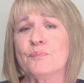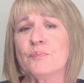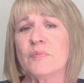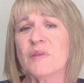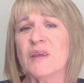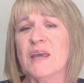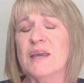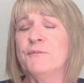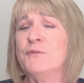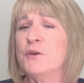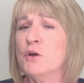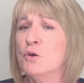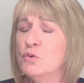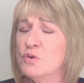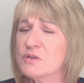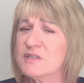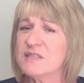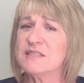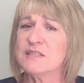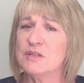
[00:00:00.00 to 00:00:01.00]
If your
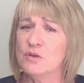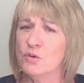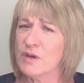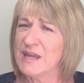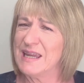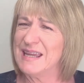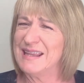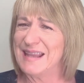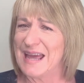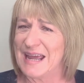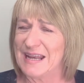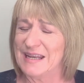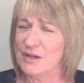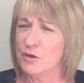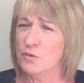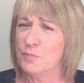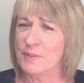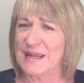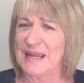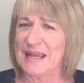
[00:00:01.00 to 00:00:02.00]
horse is looking that
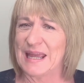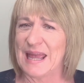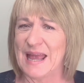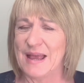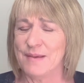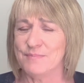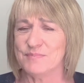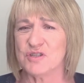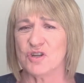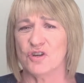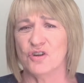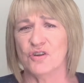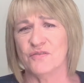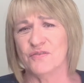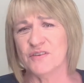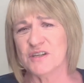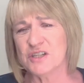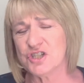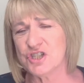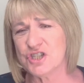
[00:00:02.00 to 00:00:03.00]
little bit camped
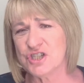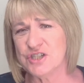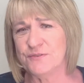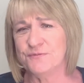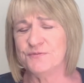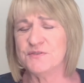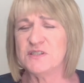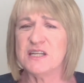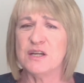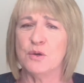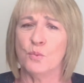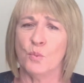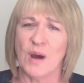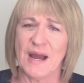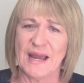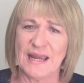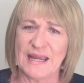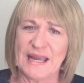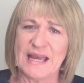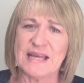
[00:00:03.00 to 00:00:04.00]
over, shifting
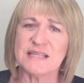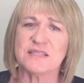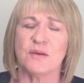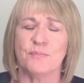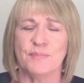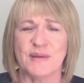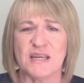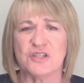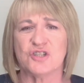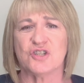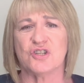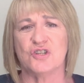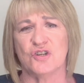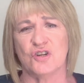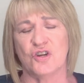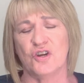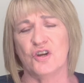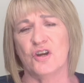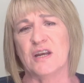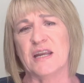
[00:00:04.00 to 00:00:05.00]
weight, as I mentioned
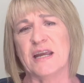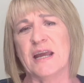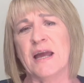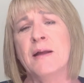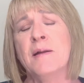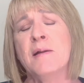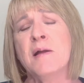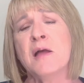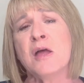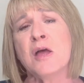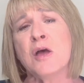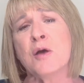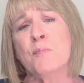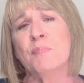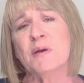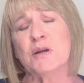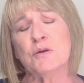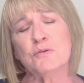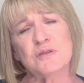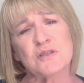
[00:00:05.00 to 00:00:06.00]
earlier,
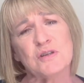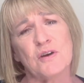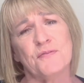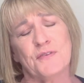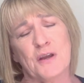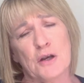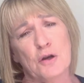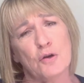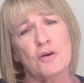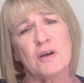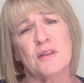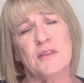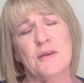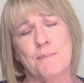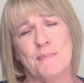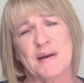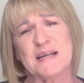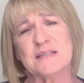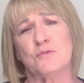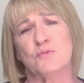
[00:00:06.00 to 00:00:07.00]
but also if you look at
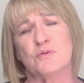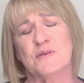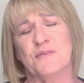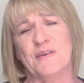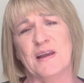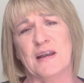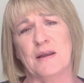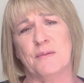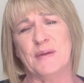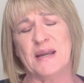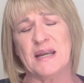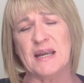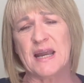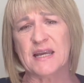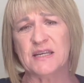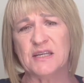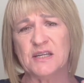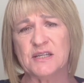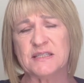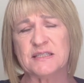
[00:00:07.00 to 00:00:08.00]
the muscle development
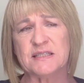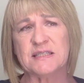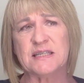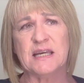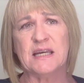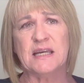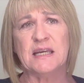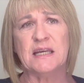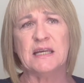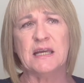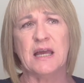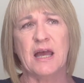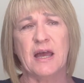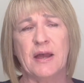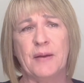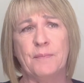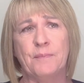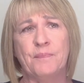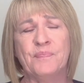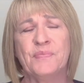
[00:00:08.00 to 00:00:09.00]
and you see,
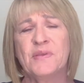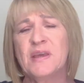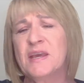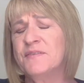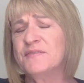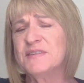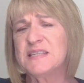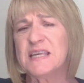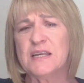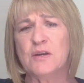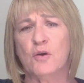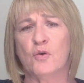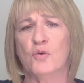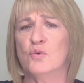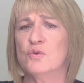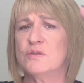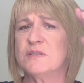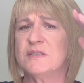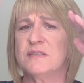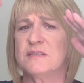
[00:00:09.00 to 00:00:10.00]
you've seen
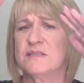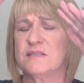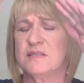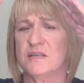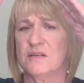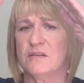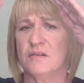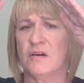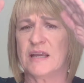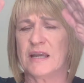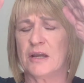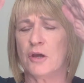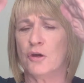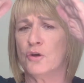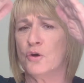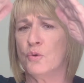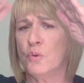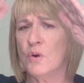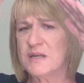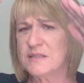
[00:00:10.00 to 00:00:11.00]
horses that go
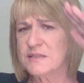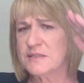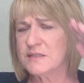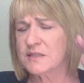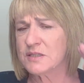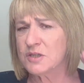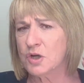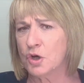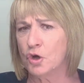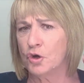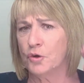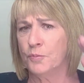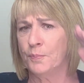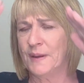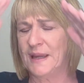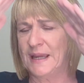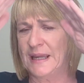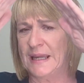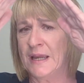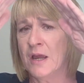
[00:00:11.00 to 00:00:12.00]
quite
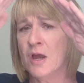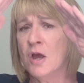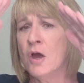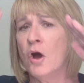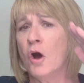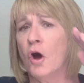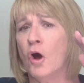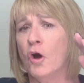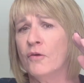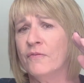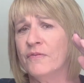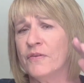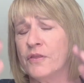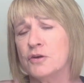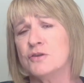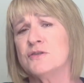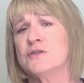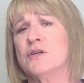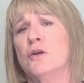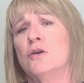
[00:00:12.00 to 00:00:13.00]
slopey over
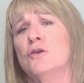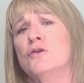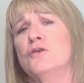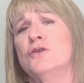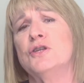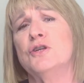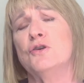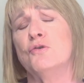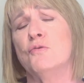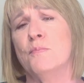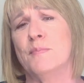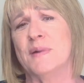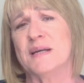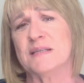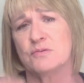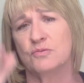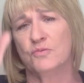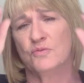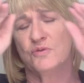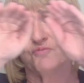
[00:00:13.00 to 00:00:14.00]
those gluteal
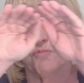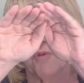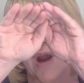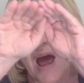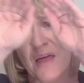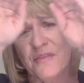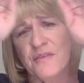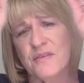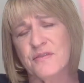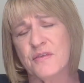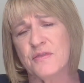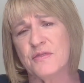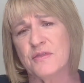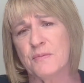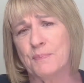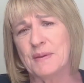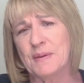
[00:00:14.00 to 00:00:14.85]
muscles, rather than the big